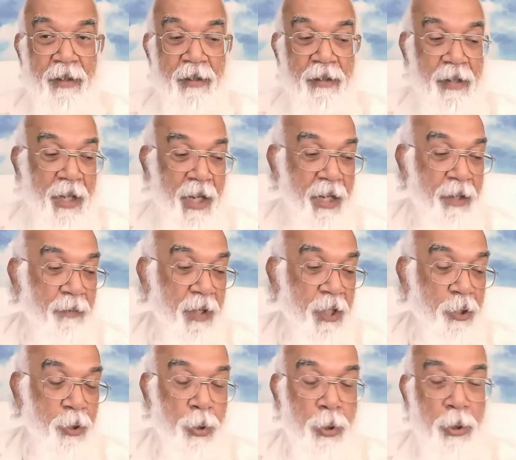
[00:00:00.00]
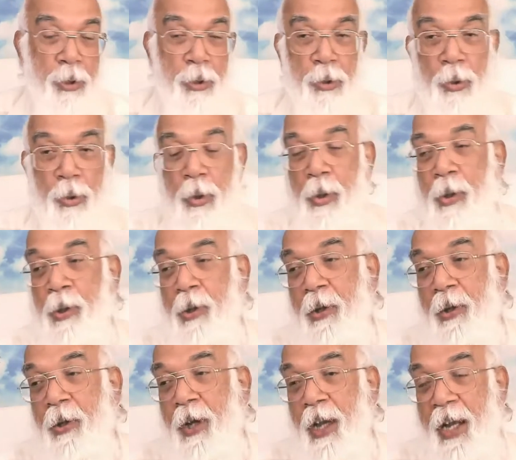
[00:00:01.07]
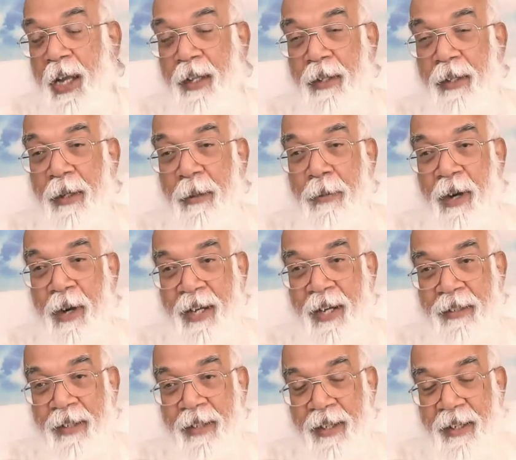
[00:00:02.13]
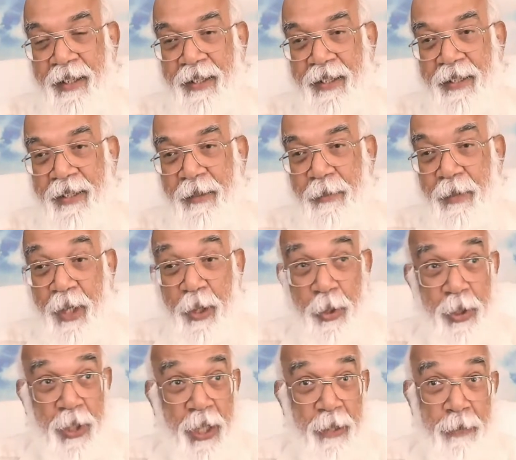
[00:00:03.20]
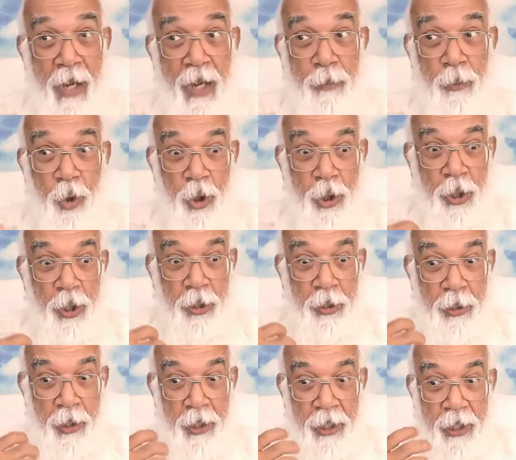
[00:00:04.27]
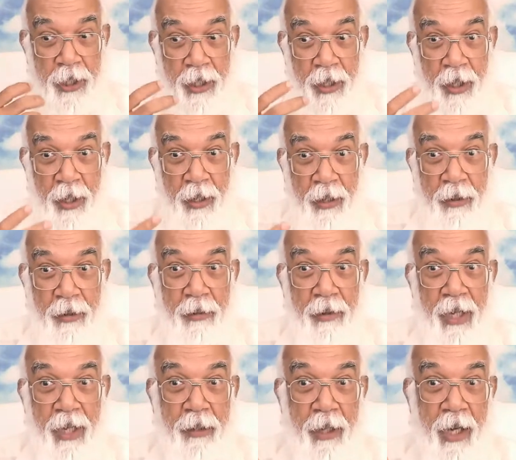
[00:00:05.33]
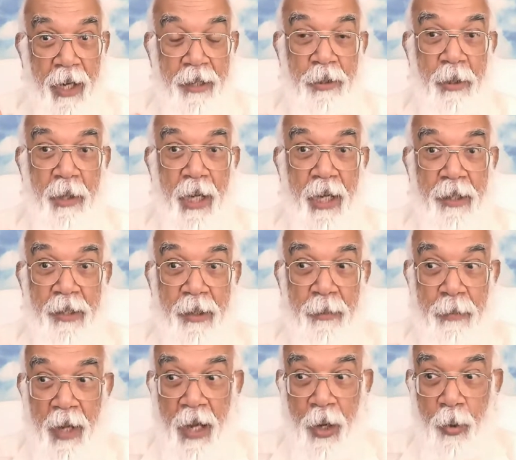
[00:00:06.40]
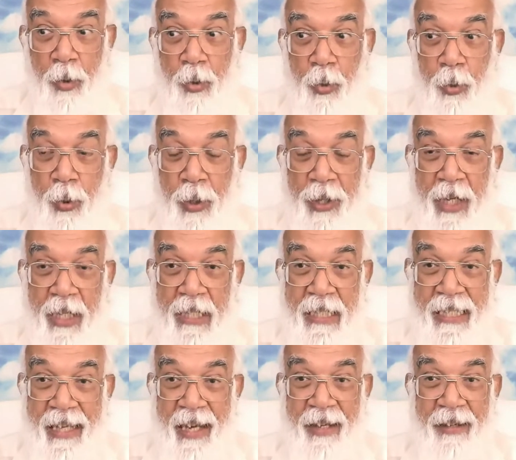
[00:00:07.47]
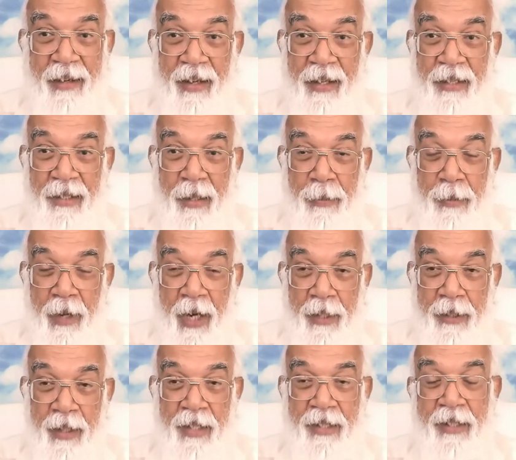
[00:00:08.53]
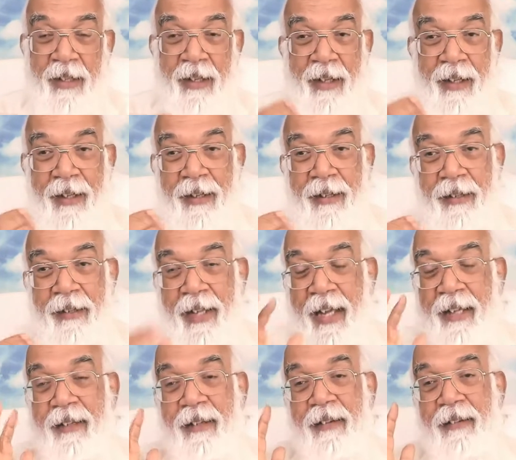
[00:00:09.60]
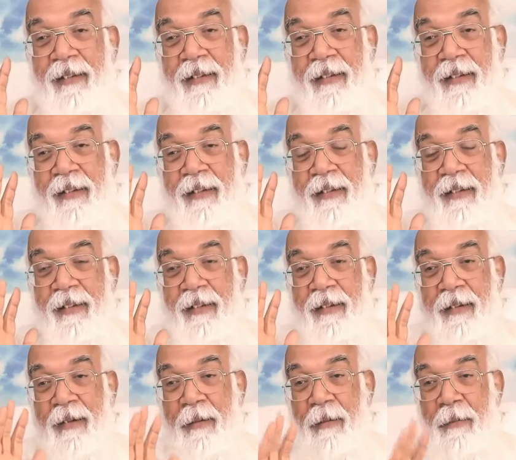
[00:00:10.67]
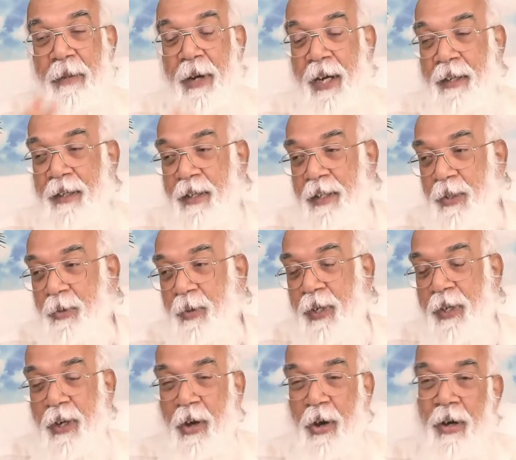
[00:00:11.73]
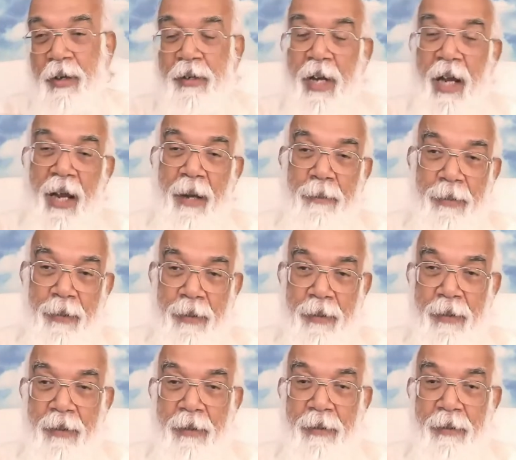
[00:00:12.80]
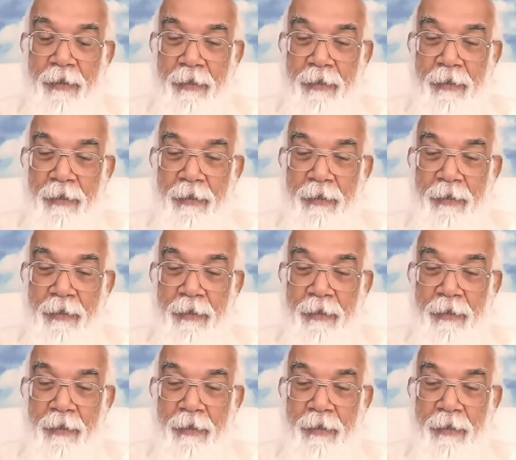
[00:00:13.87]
thing we should do in the practice. Because if I'm not clear in the intellect about what exactly is the practice, then practice will not happen.